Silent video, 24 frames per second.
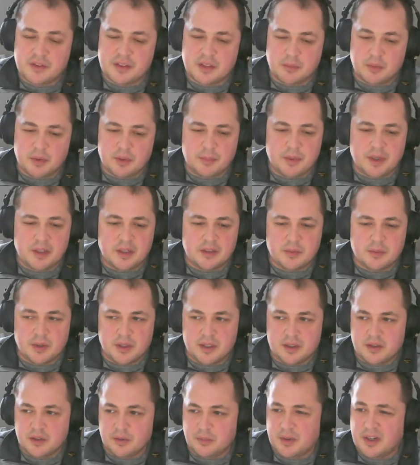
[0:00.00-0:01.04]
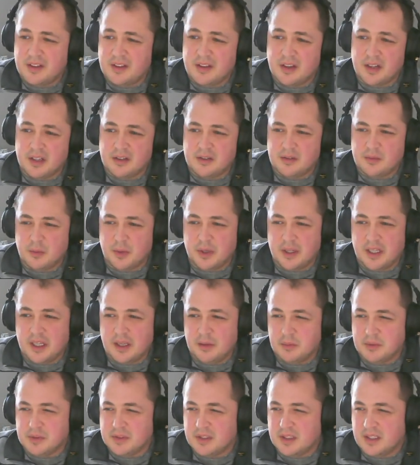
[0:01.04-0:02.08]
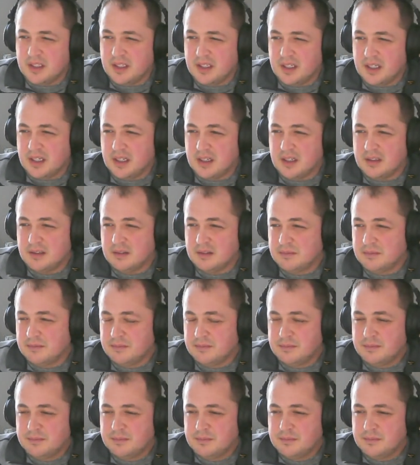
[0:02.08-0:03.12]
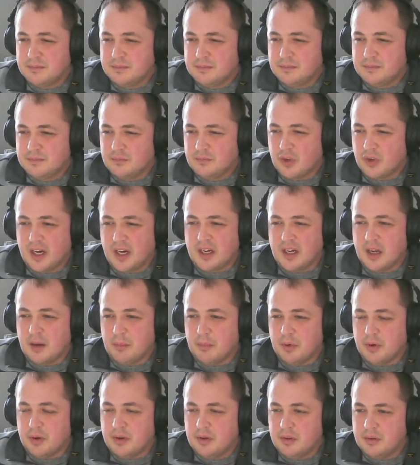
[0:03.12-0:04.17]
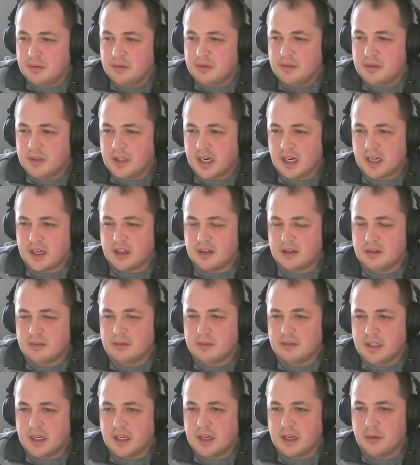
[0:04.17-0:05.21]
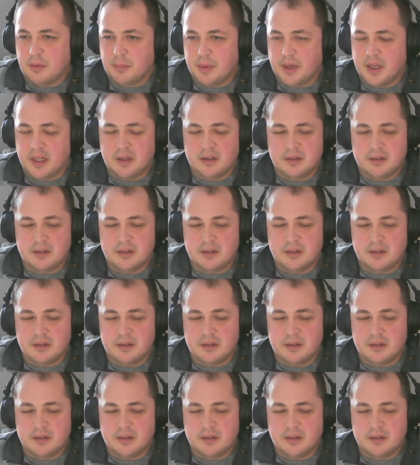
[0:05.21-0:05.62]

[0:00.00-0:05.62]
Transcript: wouldn't bet at 22, but I thought 28 was the right number that I would bet.